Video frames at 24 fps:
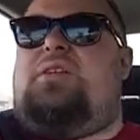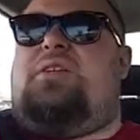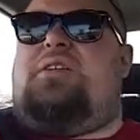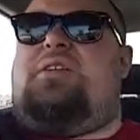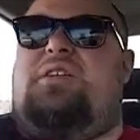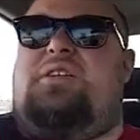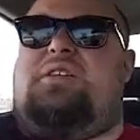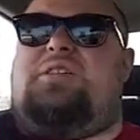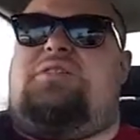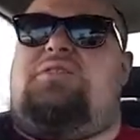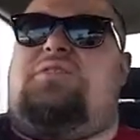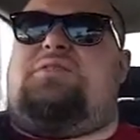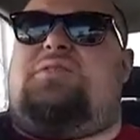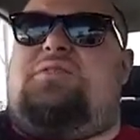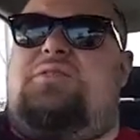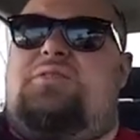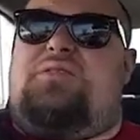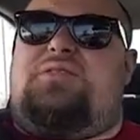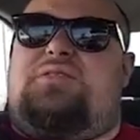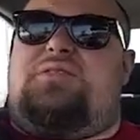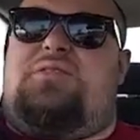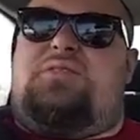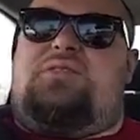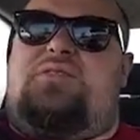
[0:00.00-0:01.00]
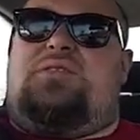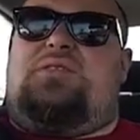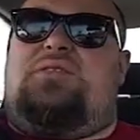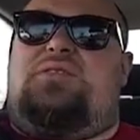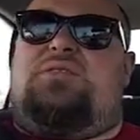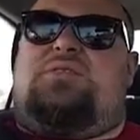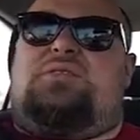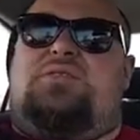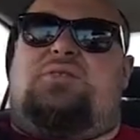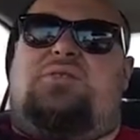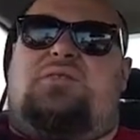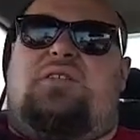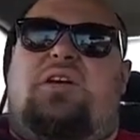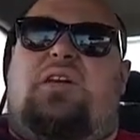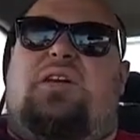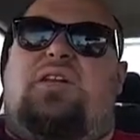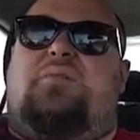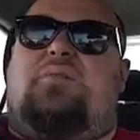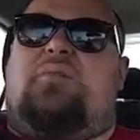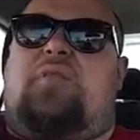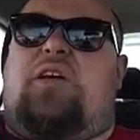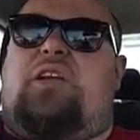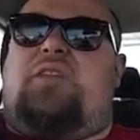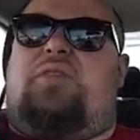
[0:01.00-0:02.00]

And cried in my